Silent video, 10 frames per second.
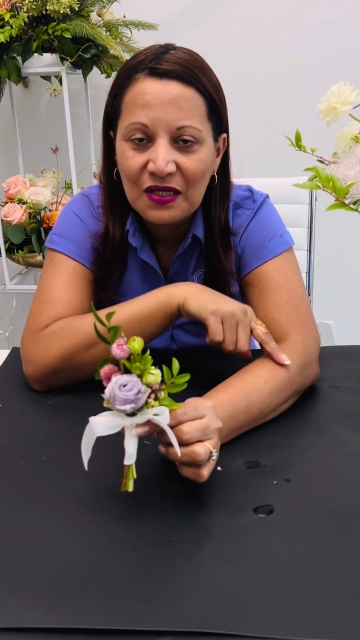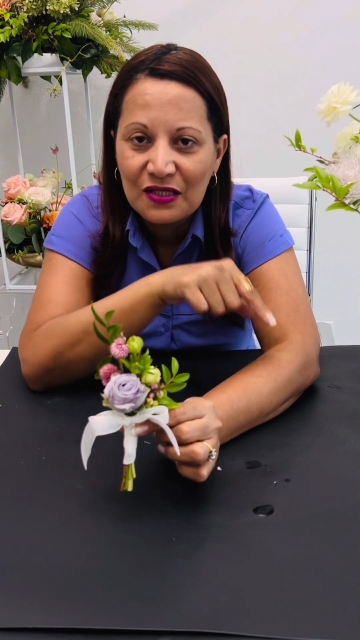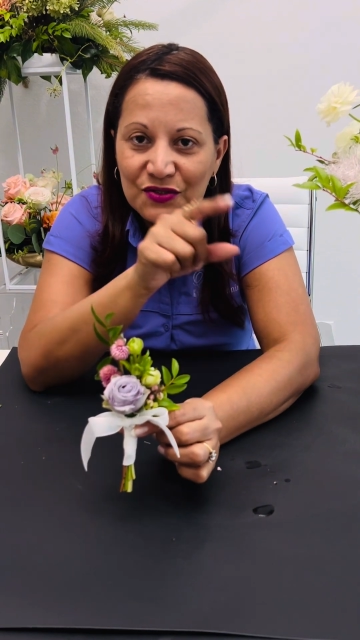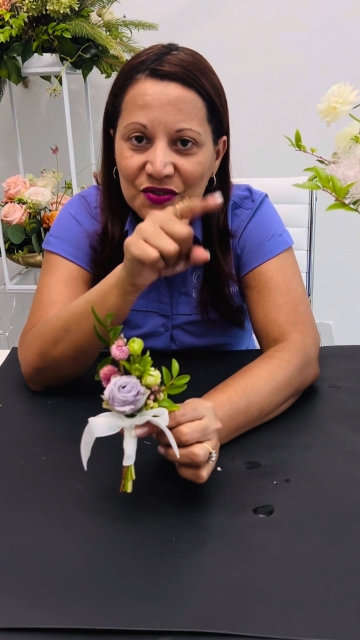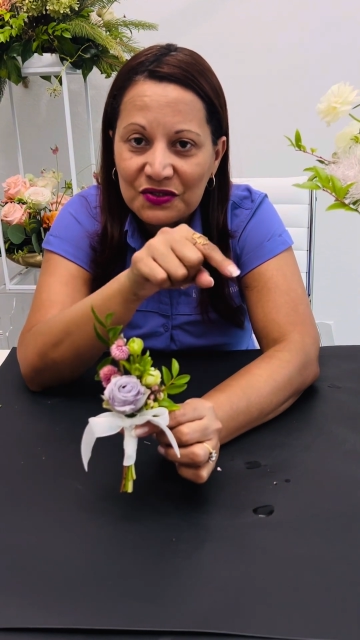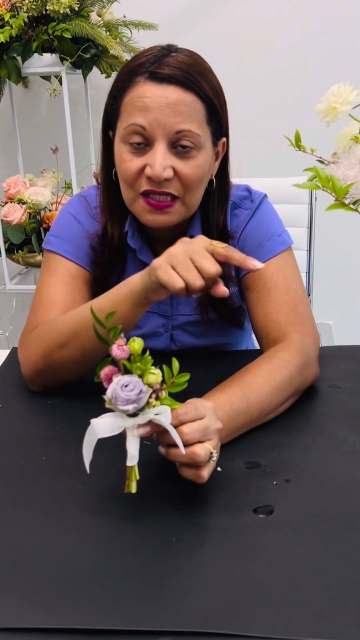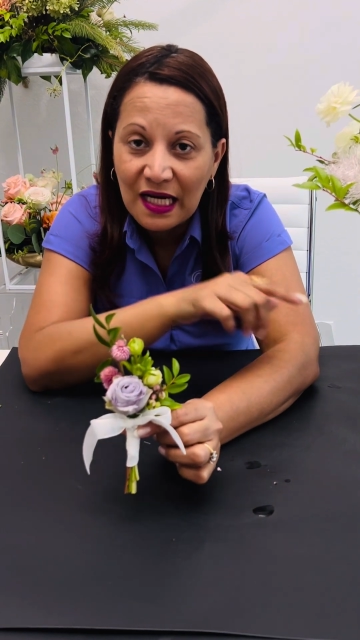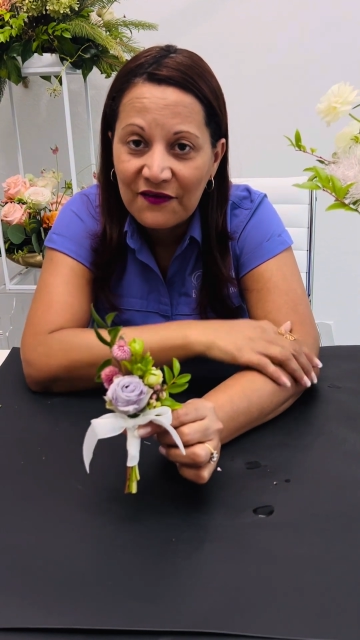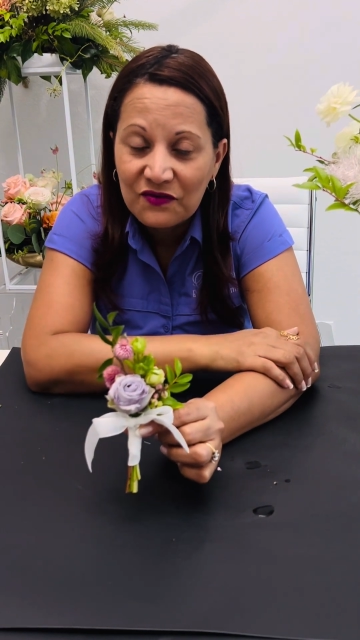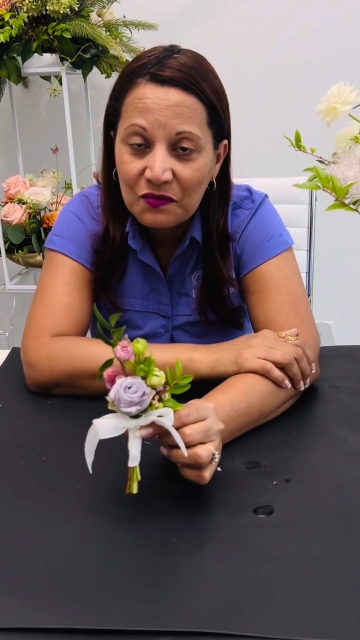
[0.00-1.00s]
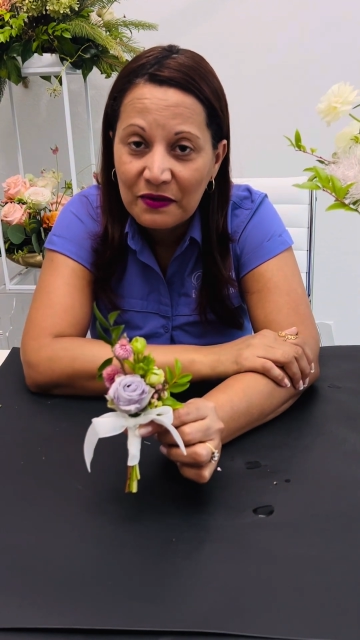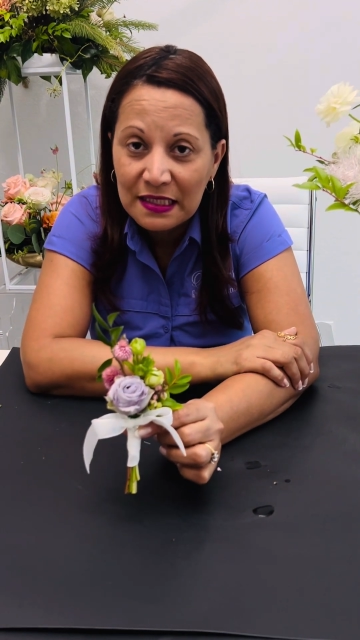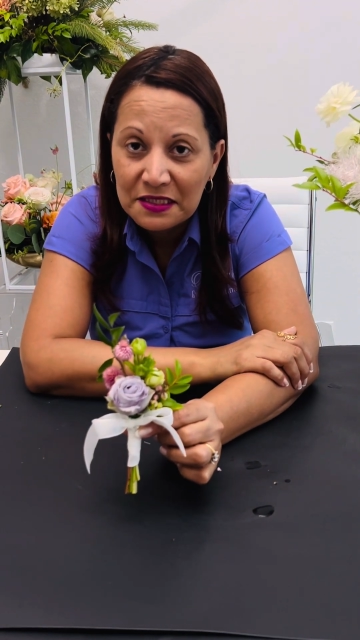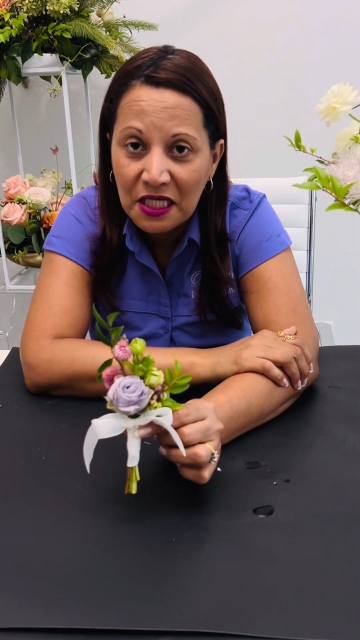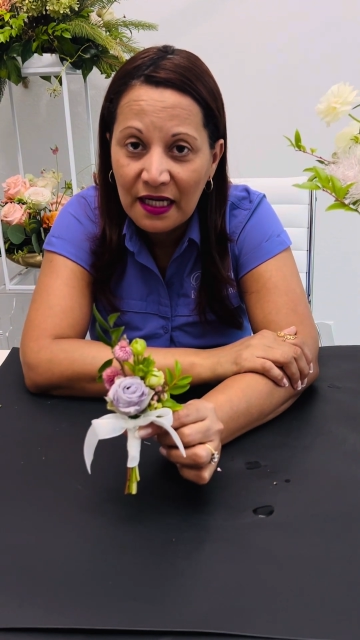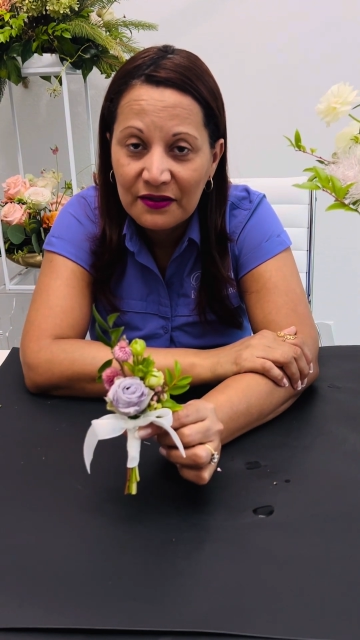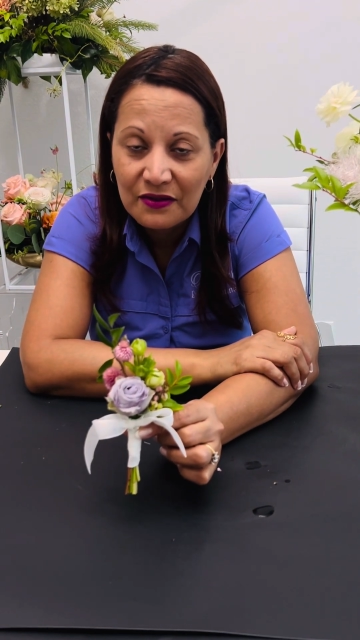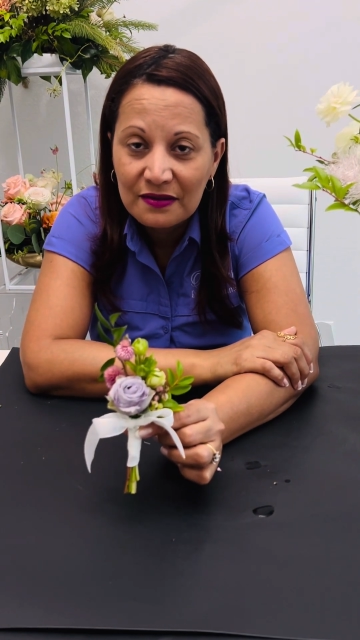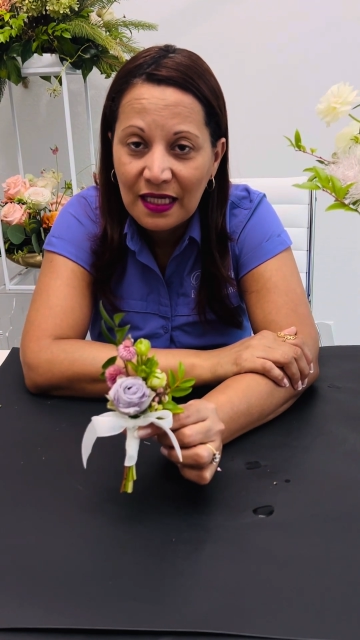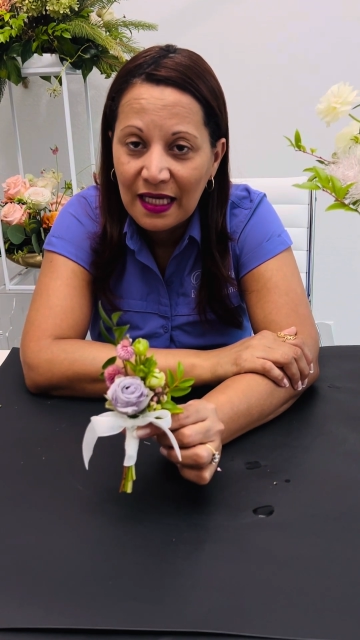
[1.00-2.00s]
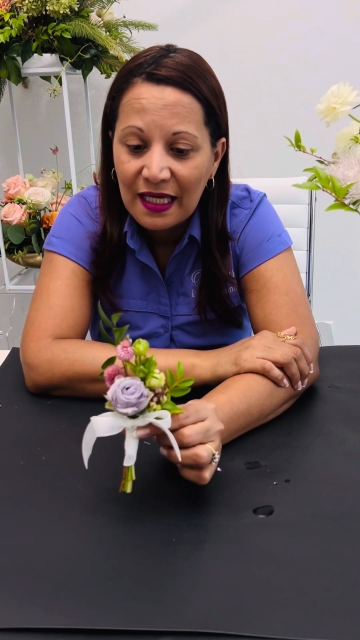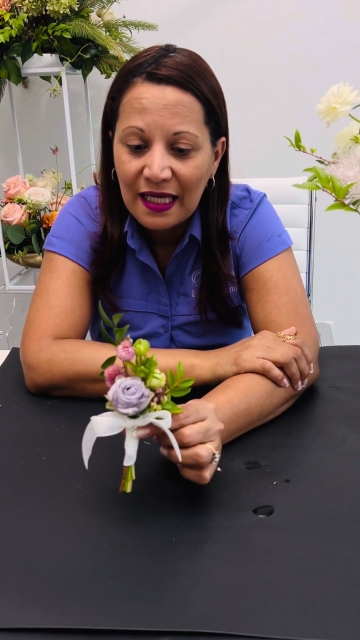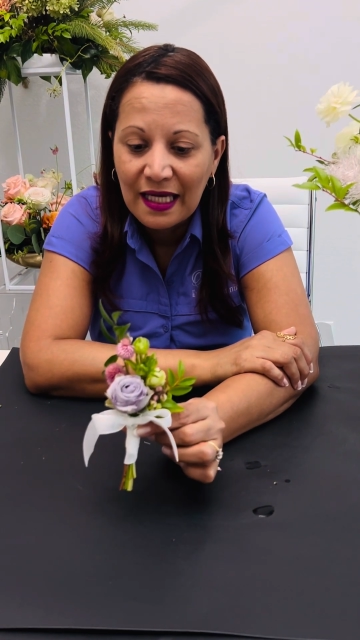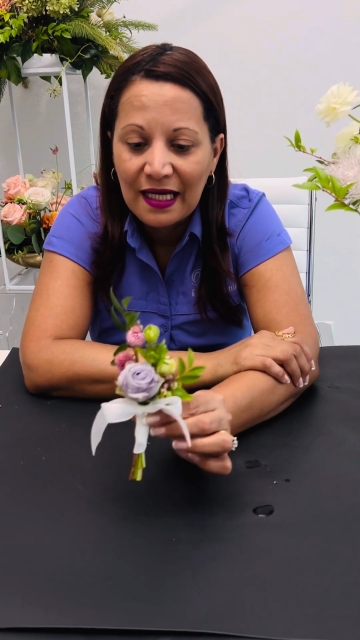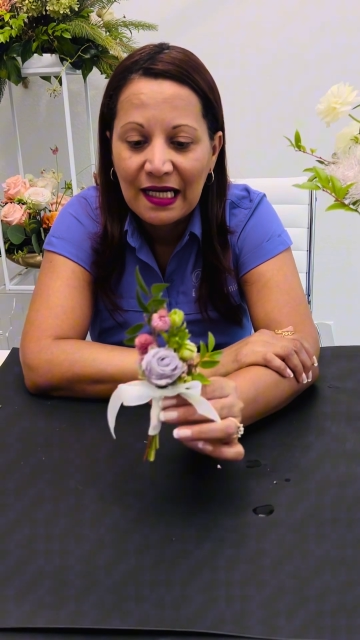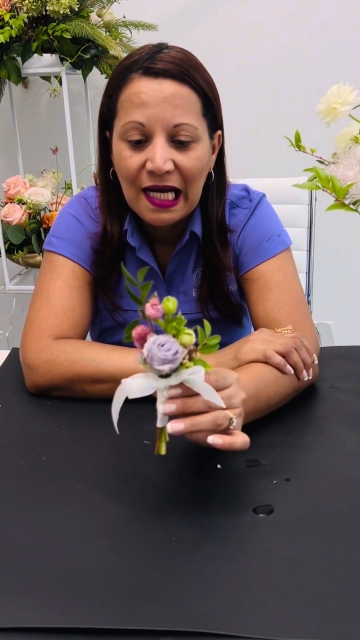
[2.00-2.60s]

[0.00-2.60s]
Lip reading: Subscribe to my channel and